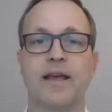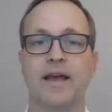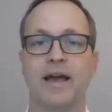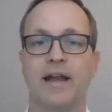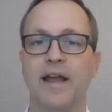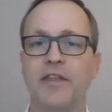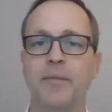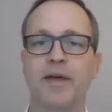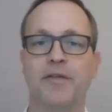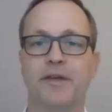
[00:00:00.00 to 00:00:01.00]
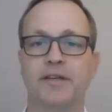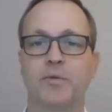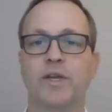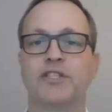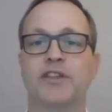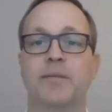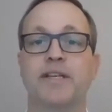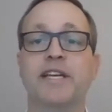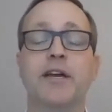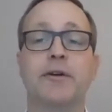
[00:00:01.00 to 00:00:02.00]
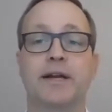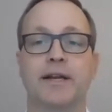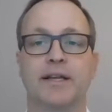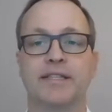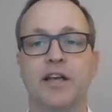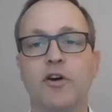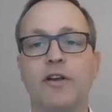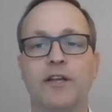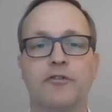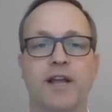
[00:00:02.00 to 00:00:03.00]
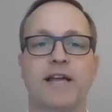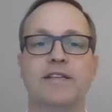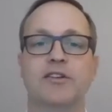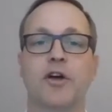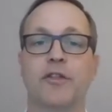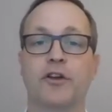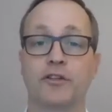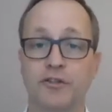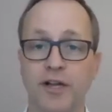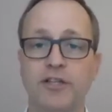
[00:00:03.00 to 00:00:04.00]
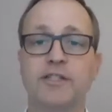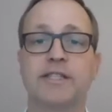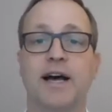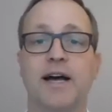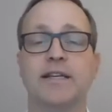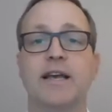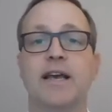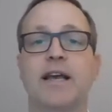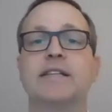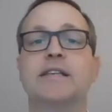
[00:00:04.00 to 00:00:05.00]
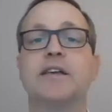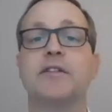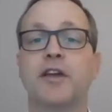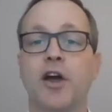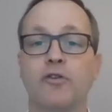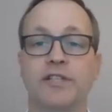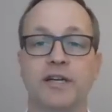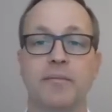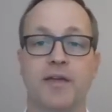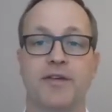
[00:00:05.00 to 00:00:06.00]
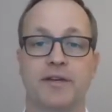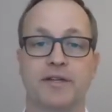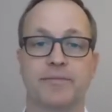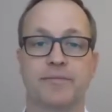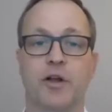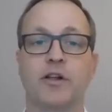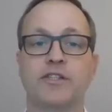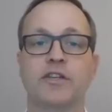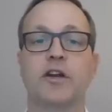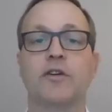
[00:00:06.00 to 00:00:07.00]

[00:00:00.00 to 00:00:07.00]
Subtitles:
Another method in which the material is only created on the construction site is the coating method, also known in the